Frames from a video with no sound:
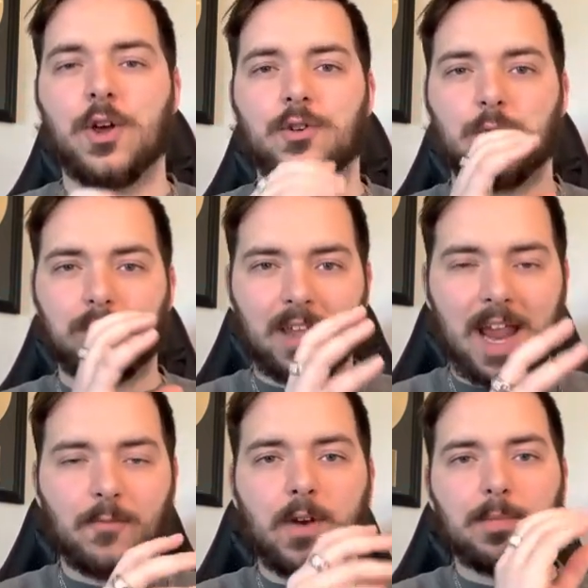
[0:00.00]

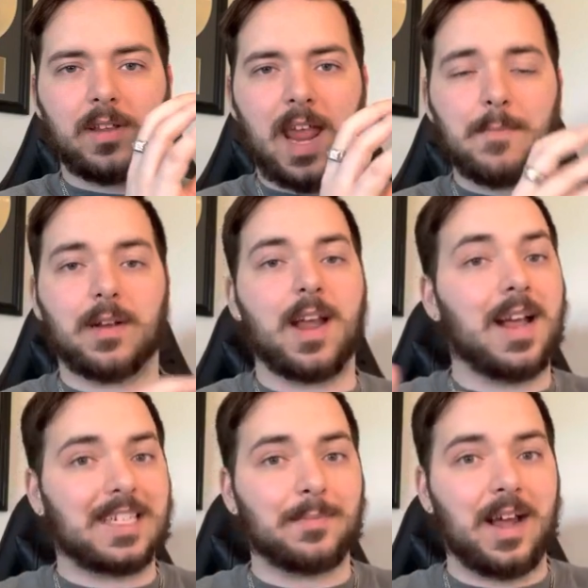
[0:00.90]
duplicate, replicate, but
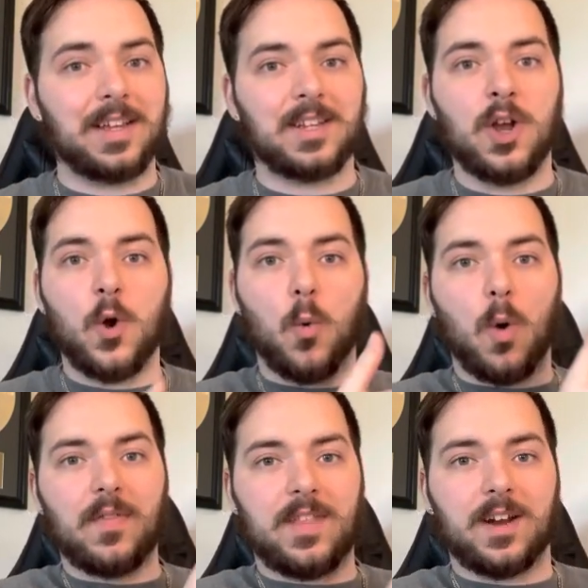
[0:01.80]
customize
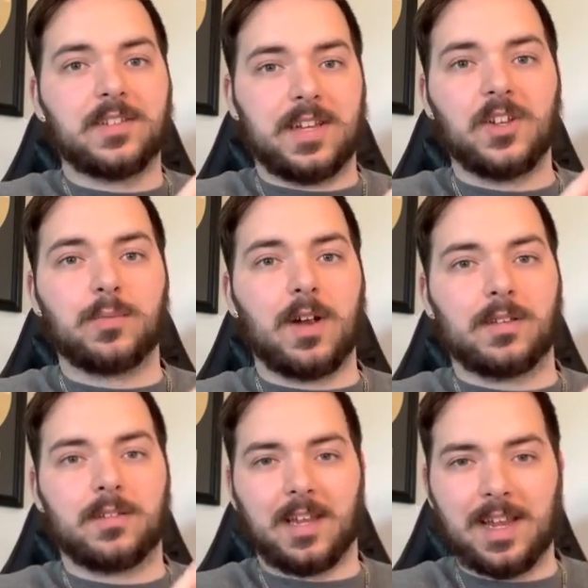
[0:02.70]
what their sales
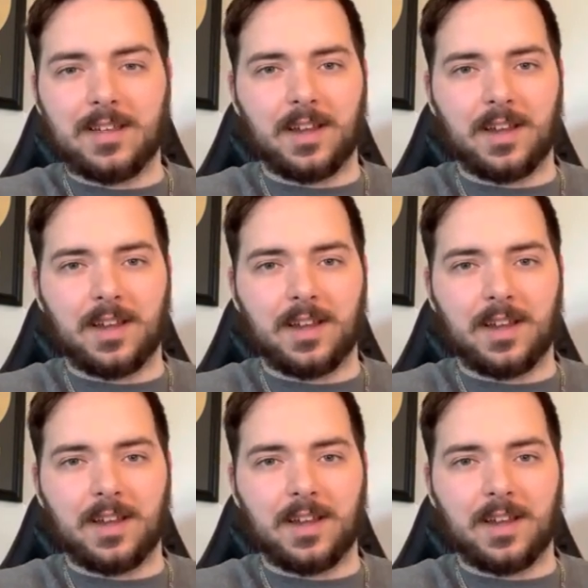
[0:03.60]
process is.